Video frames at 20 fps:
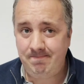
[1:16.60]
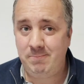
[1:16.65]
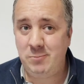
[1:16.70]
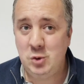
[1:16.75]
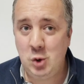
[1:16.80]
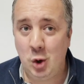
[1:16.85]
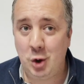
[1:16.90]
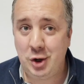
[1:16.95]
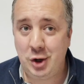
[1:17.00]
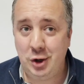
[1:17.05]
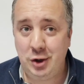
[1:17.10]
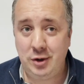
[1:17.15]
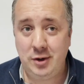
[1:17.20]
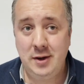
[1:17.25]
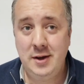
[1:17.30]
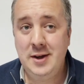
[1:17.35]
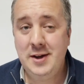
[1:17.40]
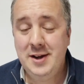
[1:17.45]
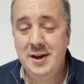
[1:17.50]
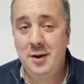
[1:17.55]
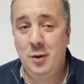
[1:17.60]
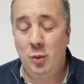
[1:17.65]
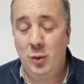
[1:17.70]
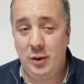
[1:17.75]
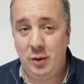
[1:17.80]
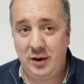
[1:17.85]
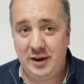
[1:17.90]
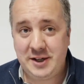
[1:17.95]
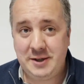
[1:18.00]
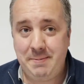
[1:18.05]
Not good. We
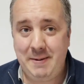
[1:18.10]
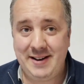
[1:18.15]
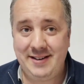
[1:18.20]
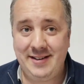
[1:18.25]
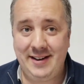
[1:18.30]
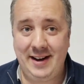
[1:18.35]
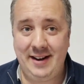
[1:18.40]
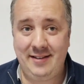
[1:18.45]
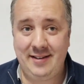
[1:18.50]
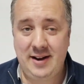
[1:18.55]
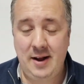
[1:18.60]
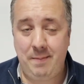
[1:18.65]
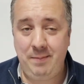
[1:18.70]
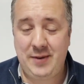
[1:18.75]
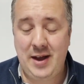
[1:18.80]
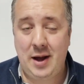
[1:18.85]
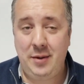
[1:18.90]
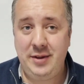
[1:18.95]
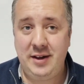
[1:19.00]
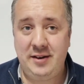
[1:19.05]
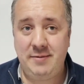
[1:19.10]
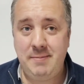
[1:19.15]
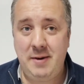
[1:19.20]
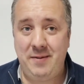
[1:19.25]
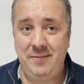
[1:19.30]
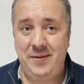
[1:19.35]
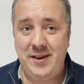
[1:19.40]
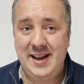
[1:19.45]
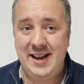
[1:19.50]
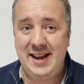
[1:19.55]
were expecting it to come down this
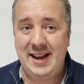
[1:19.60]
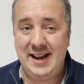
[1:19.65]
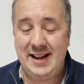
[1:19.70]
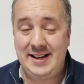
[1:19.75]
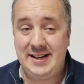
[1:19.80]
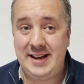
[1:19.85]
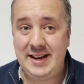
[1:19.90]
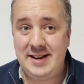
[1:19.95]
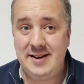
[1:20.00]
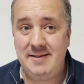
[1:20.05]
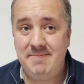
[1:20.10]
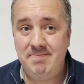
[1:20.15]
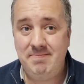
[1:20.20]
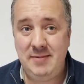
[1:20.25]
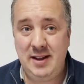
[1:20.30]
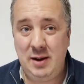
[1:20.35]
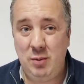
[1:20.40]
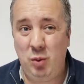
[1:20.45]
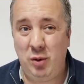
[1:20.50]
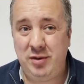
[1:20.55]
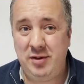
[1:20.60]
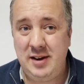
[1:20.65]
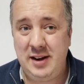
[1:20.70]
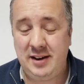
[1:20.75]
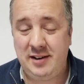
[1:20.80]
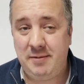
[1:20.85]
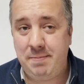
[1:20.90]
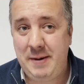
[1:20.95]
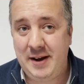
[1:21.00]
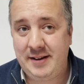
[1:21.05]
month. It didn't. It wasn't
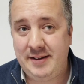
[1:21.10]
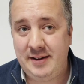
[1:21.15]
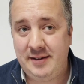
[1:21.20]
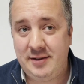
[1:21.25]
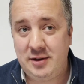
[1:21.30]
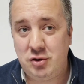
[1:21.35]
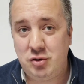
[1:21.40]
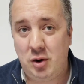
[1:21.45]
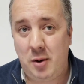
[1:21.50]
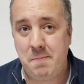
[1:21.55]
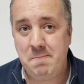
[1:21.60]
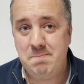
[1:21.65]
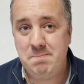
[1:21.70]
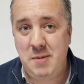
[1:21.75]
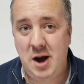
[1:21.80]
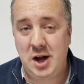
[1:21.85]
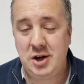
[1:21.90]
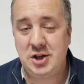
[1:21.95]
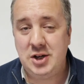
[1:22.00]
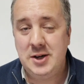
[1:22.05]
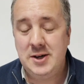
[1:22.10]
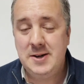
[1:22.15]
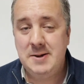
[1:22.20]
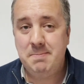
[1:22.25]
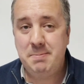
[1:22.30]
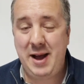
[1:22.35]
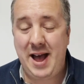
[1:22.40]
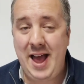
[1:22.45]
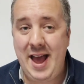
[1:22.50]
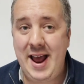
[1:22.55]
expected to drop much,
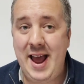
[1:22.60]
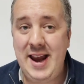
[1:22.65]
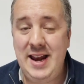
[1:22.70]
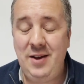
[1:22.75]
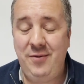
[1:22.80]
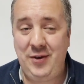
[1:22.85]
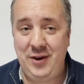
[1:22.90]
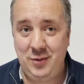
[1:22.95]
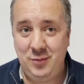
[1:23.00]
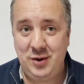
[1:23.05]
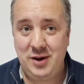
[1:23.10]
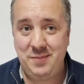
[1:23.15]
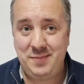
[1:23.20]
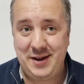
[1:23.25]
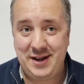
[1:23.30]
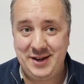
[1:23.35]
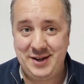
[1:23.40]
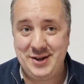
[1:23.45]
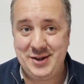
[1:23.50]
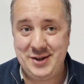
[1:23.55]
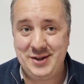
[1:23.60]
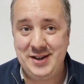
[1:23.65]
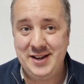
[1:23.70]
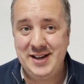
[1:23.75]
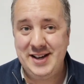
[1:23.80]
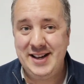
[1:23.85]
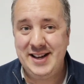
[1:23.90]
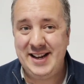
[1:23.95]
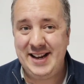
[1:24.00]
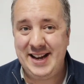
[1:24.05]
but anything would have been good.
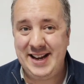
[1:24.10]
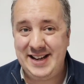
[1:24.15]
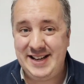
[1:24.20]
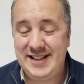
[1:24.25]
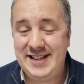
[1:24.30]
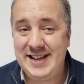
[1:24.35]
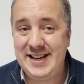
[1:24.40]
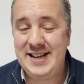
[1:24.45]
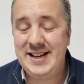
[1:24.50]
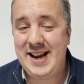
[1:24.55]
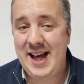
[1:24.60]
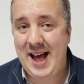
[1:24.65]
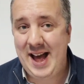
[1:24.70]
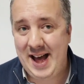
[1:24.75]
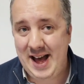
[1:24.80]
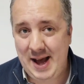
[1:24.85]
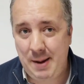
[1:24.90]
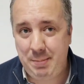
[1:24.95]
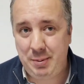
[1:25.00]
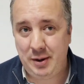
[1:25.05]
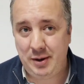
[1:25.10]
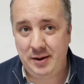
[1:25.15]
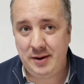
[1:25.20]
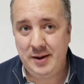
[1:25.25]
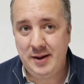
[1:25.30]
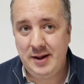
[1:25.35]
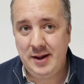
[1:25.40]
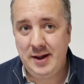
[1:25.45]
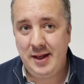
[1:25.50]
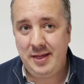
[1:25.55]
It didn't happen.
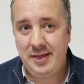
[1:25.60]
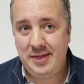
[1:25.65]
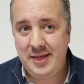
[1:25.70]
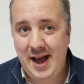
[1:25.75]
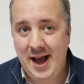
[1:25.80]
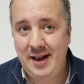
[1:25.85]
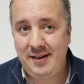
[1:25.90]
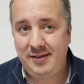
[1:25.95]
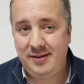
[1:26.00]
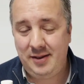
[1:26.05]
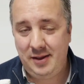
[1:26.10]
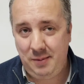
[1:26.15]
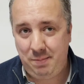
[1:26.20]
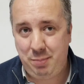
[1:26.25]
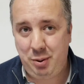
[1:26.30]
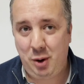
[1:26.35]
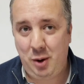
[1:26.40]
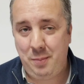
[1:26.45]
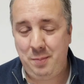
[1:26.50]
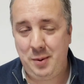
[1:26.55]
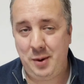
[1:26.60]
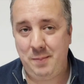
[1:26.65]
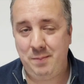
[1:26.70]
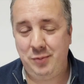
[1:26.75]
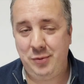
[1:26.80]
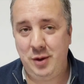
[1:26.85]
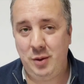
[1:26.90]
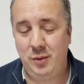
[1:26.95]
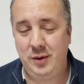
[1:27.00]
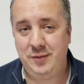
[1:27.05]
That's the problem
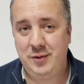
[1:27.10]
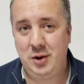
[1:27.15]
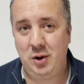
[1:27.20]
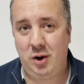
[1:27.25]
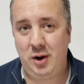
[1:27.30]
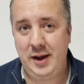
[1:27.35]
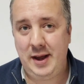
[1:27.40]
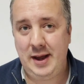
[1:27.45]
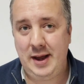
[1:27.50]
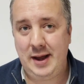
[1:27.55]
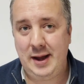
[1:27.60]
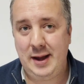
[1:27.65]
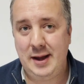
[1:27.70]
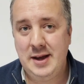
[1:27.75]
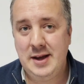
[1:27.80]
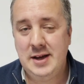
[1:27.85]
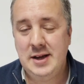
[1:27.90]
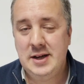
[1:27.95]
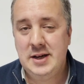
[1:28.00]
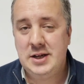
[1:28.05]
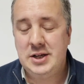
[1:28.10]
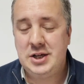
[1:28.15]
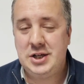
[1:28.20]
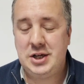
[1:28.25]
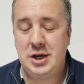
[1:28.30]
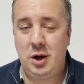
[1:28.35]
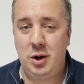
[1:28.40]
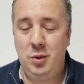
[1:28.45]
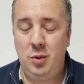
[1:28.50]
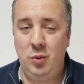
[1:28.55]
that we've got here.
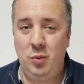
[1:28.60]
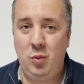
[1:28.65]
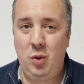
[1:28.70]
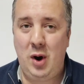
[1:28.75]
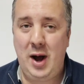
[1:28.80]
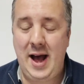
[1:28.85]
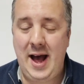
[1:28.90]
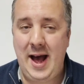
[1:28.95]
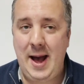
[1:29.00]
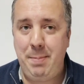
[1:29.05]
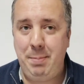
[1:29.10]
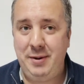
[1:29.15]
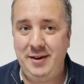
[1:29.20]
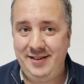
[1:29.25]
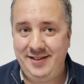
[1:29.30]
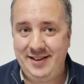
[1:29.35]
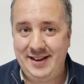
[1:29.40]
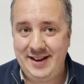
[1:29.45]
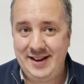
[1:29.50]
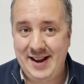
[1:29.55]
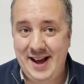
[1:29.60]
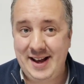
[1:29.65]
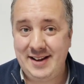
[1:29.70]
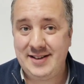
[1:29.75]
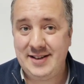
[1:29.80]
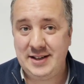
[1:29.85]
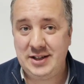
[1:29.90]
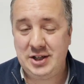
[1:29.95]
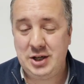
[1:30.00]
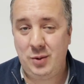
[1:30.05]
So what happens in that
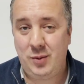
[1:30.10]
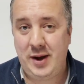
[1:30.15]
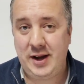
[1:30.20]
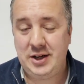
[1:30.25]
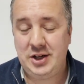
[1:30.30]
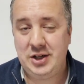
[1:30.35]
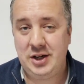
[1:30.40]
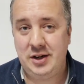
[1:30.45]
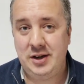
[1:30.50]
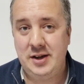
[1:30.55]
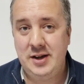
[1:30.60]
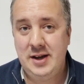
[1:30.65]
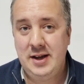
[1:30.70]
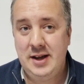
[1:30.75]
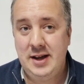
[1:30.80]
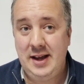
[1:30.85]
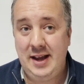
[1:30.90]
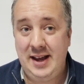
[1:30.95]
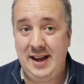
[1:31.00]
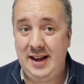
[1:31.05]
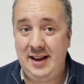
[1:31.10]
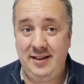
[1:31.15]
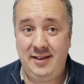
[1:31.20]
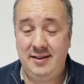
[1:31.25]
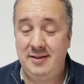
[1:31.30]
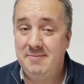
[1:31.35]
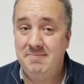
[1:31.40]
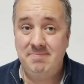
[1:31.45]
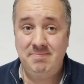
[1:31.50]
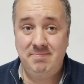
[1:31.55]
situation
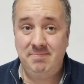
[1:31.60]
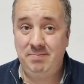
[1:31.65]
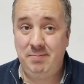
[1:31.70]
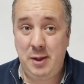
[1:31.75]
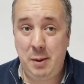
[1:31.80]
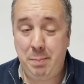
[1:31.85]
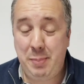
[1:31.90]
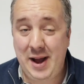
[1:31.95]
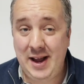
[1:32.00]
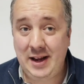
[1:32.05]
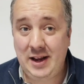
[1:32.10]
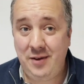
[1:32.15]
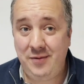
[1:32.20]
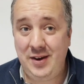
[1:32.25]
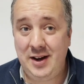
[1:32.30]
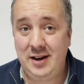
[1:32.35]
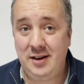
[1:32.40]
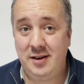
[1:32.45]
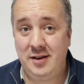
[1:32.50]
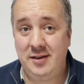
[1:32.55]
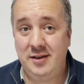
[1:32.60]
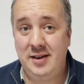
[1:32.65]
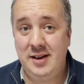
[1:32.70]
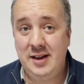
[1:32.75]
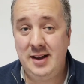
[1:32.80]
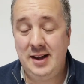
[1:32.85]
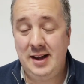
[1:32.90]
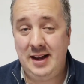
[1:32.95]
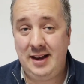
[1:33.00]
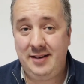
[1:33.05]
is the Bank of England
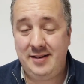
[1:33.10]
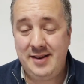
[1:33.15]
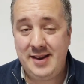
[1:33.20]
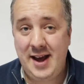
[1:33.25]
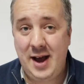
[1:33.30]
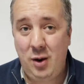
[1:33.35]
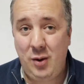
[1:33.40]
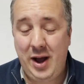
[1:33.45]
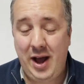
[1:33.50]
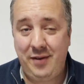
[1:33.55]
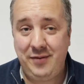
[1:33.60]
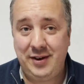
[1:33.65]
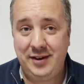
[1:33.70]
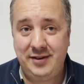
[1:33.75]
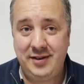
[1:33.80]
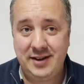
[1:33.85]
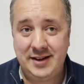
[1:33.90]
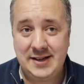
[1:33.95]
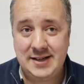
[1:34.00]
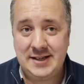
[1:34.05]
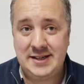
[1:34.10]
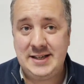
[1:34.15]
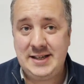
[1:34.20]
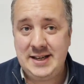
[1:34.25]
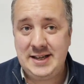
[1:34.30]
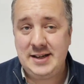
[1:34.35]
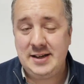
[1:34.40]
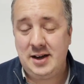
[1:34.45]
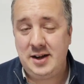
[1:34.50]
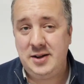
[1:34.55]
is now having to
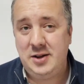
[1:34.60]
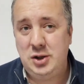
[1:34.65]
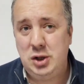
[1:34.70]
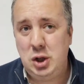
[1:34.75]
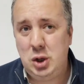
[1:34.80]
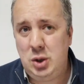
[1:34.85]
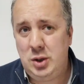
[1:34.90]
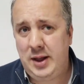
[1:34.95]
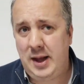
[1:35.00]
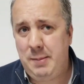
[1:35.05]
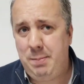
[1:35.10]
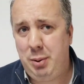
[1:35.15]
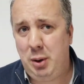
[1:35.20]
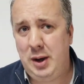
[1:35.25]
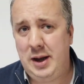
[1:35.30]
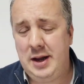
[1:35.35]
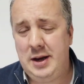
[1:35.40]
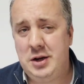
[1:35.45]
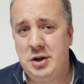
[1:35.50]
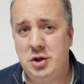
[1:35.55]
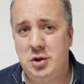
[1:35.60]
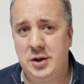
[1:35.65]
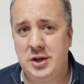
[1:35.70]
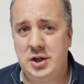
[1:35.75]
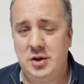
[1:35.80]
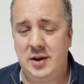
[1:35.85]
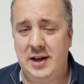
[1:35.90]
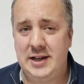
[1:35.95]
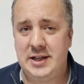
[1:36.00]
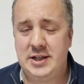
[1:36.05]
consider, do they put
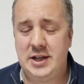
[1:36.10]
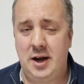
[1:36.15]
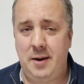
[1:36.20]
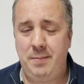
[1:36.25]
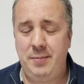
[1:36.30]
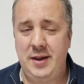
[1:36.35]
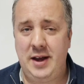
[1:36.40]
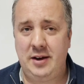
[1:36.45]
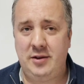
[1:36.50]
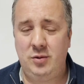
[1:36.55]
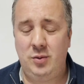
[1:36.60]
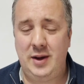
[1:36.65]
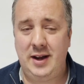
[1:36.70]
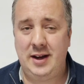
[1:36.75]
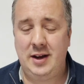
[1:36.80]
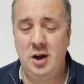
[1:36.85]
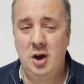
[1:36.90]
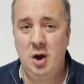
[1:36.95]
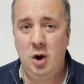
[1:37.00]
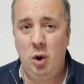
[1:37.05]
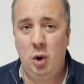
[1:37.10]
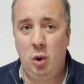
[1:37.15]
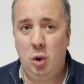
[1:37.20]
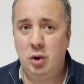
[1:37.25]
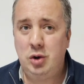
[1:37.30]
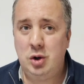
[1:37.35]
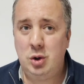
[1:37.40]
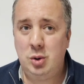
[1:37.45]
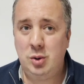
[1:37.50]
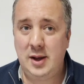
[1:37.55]
interest rates up next week
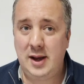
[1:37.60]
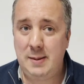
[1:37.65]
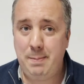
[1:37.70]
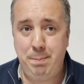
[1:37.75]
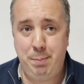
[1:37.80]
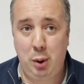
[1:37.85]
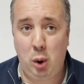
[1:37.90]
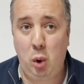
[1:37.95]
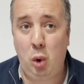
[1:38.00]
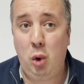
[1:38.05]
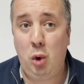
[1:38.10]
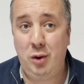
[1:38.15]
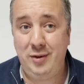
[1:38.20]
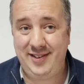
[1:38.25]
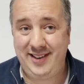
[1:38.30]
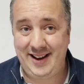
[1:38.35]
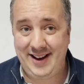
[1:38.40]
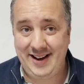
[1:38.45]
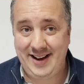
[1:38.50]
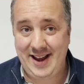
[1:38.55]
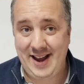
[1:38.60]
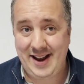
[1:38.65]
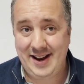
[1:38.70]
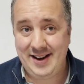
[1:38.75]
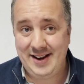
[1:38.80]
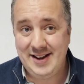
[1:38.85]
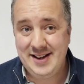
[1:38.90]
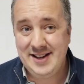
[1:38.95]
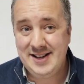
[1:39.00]
or do they pause again?